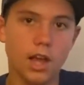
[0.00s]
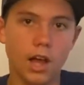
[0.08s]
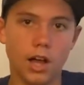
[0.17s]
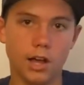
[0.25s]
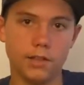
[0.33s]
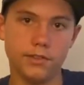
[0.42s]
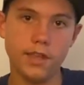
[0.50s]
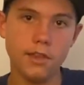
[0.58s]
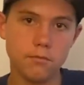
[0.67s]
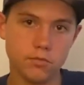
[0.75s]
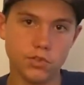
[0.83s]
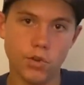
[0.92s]

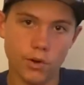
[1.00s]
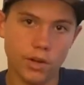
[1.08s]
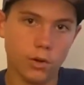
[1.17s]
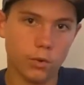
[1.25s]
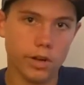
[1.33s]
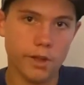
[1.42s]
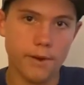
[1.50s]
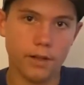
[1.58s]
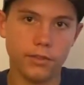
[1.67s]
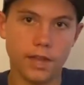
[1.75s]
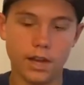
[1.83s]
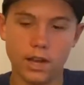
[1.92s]
NiMhs, you don't need to worry
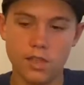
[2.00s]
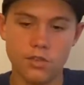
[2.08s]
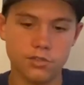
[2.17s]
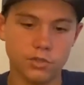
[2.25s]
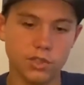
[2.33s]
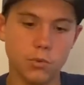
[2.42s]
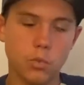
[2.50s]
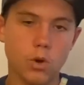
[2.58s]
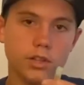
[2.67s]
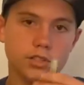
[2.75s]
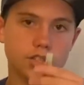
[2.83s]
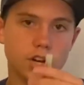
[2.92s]
about that. There's only
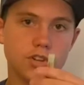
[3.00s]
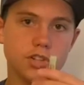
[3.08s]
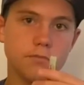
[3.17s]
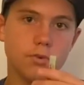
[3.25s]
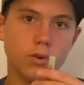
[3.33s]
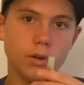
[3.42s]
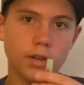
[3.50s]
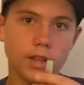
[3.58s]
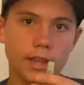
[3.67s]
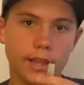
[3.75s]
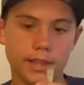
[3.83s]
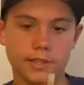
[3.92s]
one charging
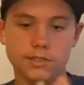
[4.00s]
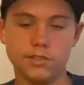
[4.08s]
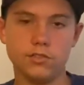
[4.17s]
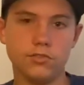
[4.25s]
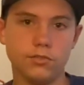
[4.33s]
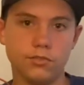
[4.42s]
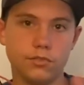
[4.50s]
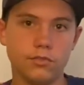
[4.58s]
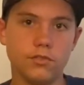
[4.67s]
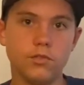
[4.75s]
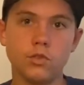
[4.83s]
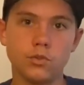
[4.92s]
port, and
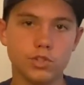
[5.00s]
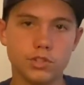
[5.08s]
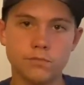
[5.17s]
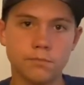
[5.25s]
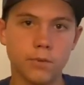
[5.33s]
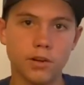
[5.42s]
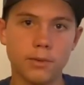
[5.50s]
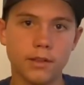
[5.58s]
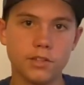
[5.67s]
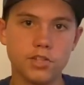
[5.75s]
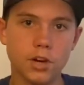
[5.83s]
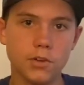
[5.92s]
you just put them
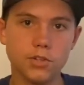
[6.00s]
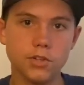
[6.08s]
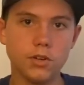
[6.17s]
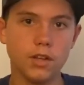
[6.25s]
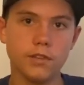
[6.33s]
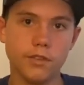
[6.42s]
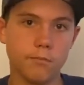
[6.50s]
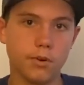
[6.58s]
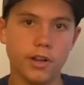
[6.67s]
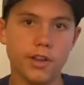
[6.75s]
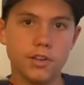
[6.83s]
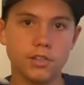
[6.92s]
on the charger, and then
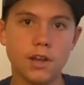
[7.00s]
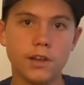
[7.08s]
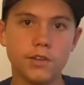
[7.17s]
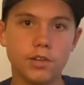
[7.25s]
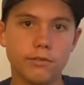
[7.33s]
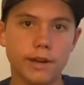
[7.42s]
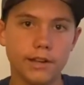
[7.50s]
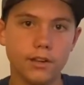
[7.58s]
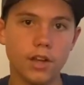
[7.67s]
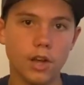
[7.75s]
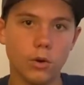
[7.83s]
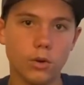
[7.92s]
put it in your gun, and you're ready to go.